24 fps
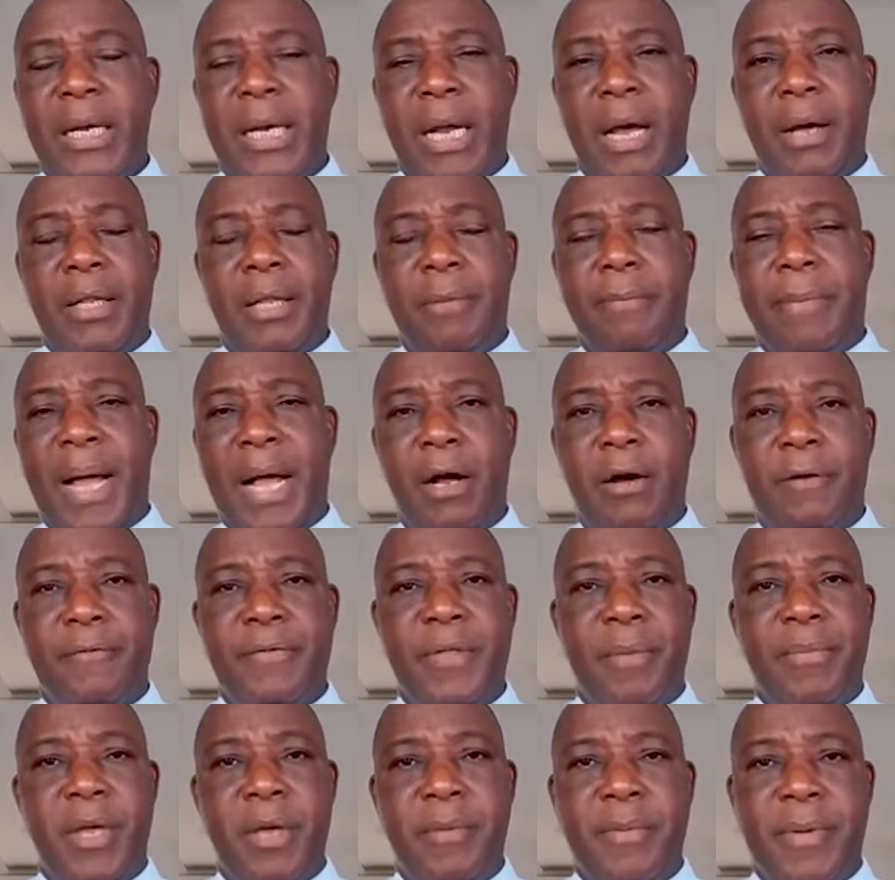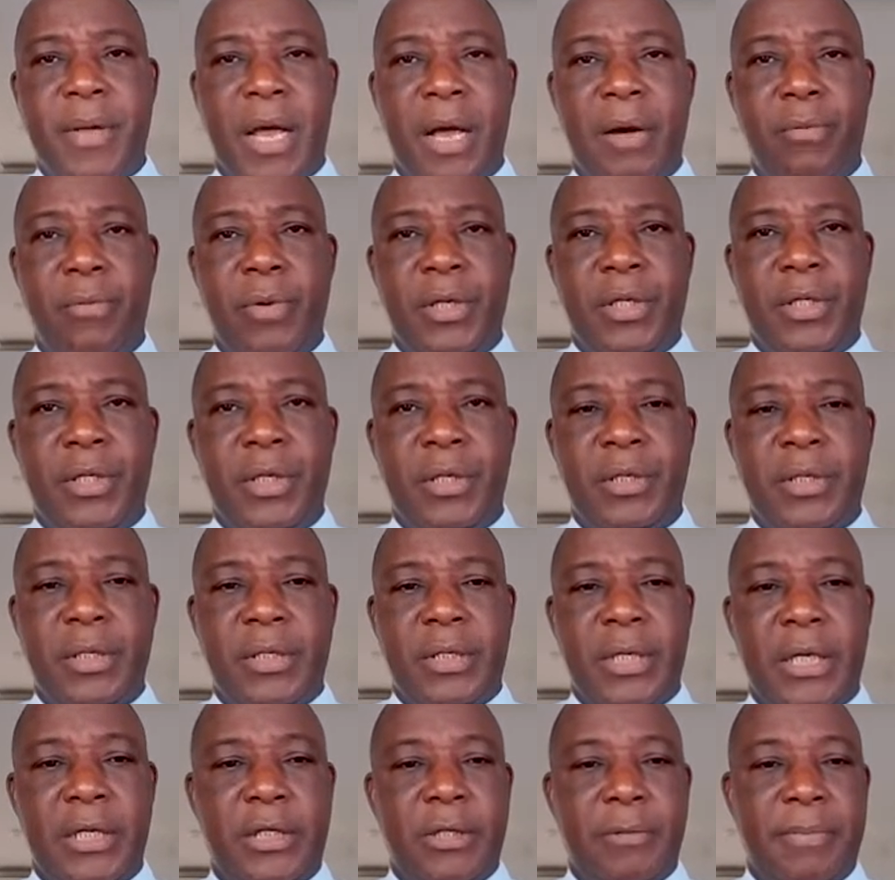Now, the Bank of Namibia, which is
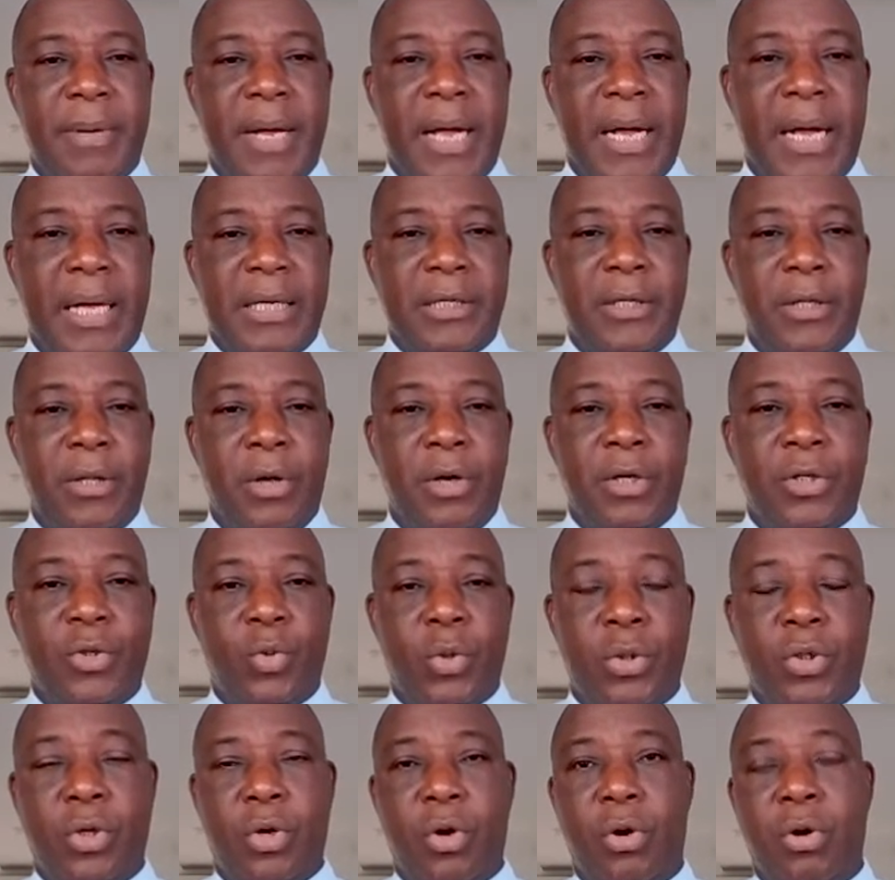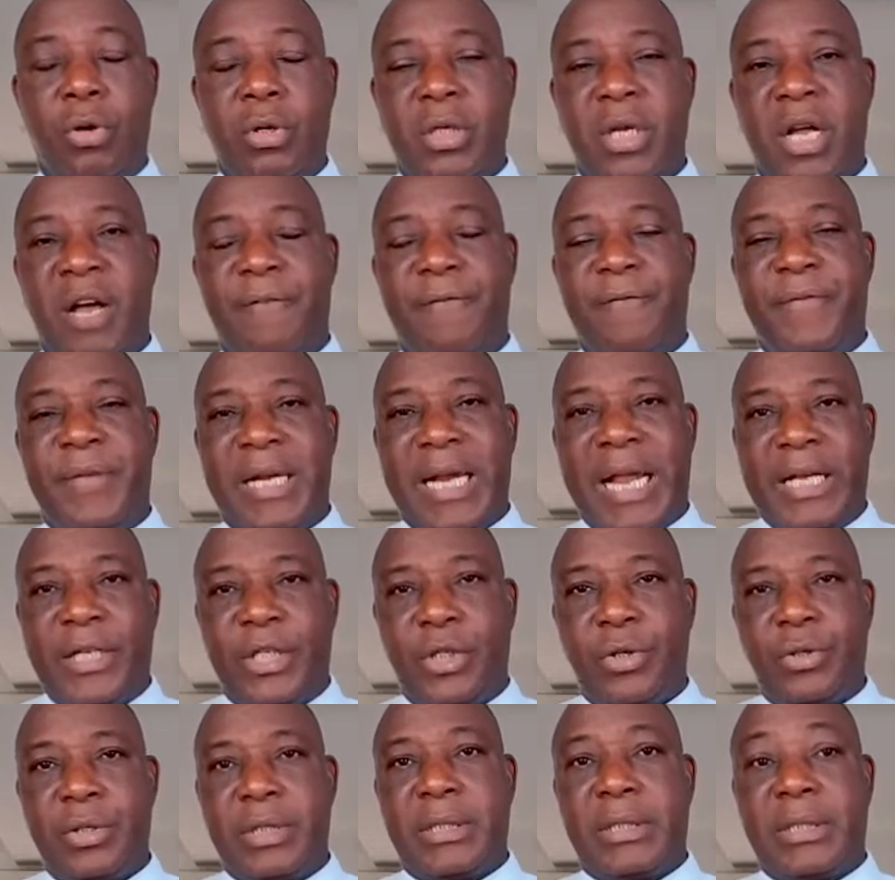the central bank, has launched what you call a
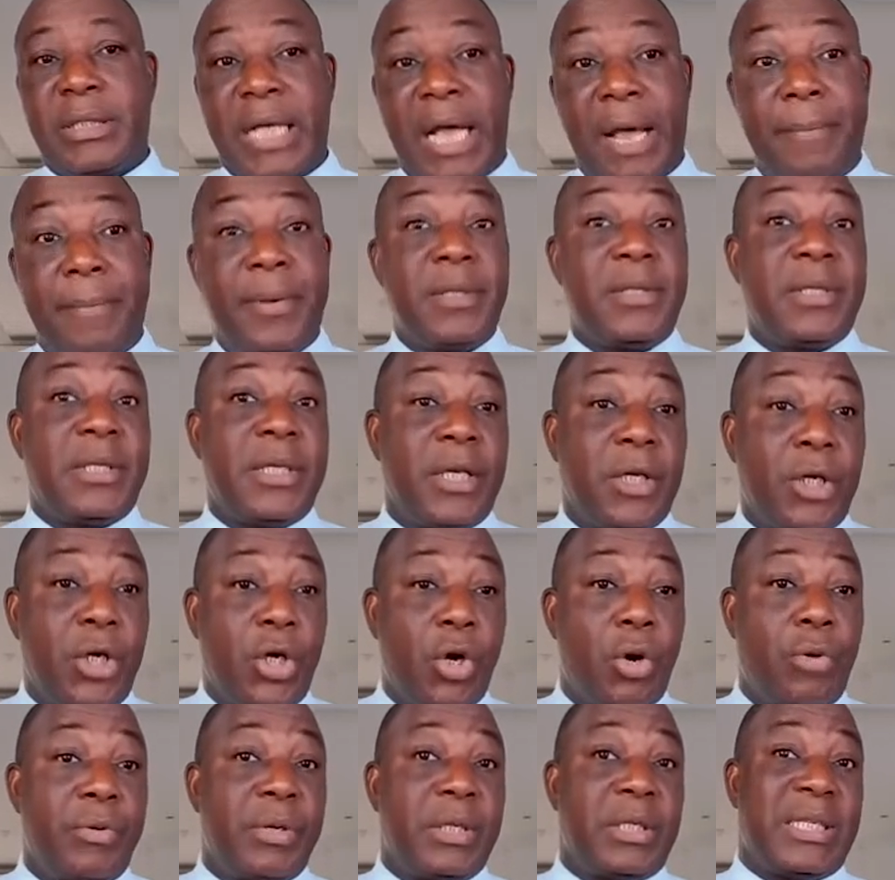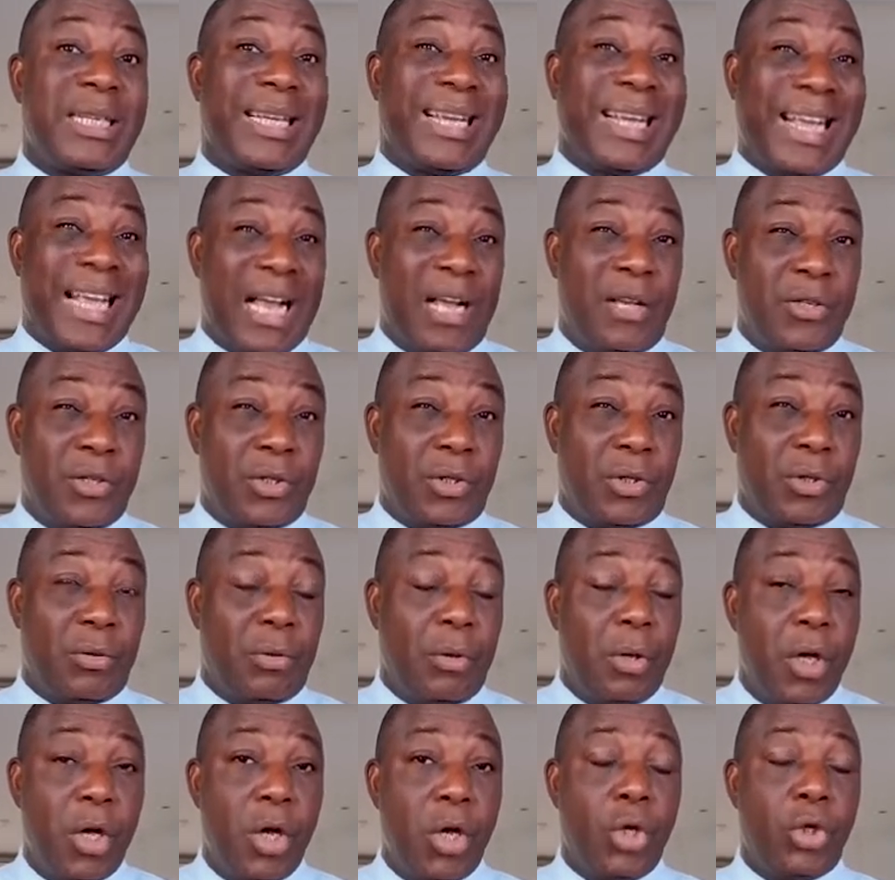Financial Cybersecurity
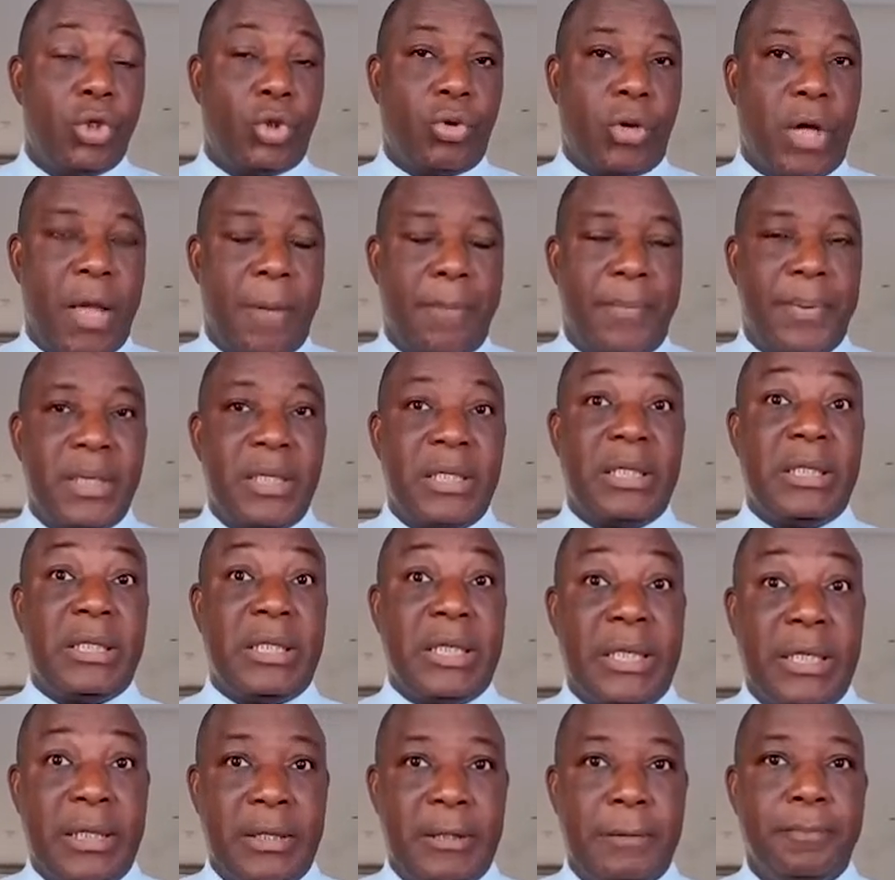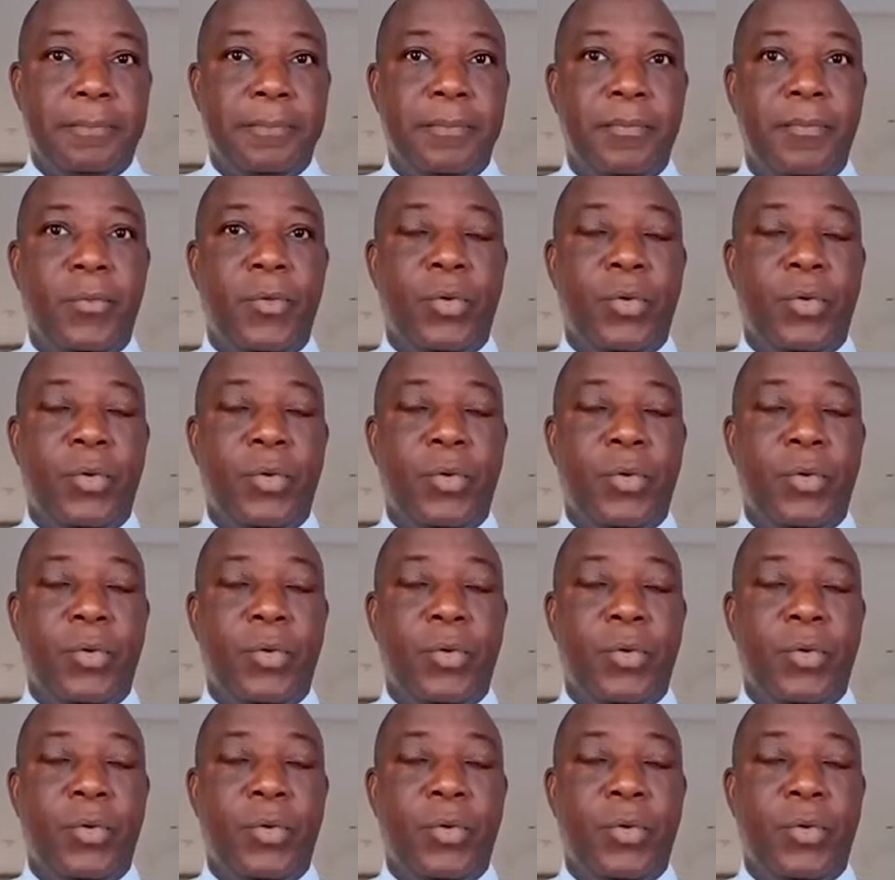Council to help it deal